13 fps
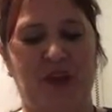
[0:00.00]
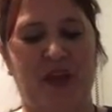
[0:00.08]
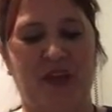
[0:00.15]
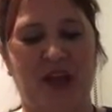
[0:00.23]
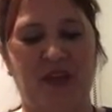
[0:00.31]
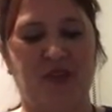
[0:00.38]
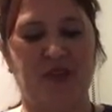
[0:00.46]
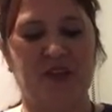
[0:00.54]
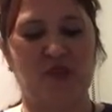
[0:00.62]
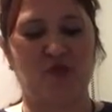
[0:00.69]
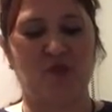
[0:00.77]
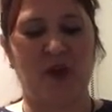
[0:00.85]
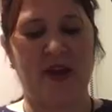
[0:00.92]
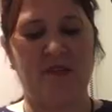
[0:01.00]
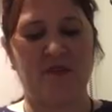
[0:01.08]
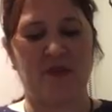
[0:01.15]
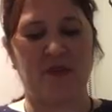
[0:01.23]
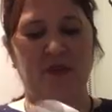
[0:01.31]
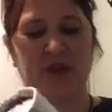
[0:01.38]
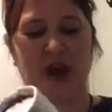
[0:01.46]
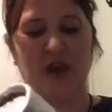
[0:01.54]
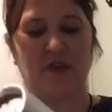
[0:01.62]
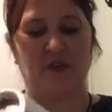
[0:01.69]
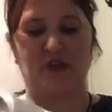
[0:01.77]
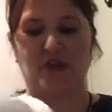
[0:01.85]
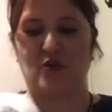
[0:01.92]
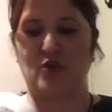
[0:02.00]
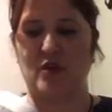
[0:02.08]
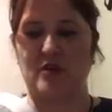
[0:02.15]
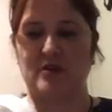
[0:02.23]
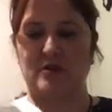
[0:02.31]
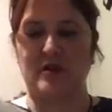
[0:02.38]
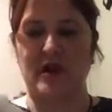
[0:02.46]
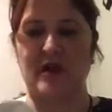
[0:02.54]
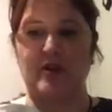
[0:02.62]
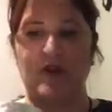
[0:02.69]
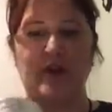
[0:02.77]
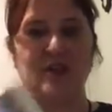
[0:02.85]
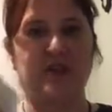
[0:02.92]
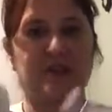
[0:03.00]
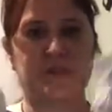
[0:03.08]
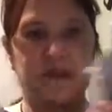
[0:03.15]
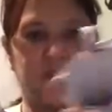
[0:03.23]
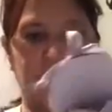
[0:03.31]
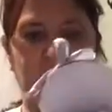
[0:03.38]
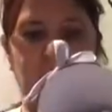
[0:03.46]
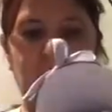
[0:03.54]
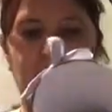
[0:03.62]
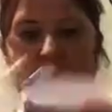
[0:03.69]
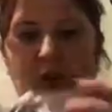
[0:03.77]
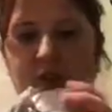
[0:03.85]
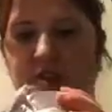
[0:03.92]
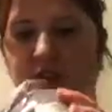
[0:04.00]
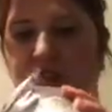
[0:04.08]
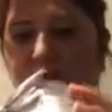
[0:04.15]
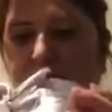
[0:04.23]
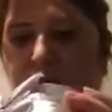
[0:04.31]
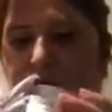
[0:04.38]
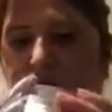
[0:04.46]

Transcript: I got this right from the dollar store, and around Christmas time they have all these really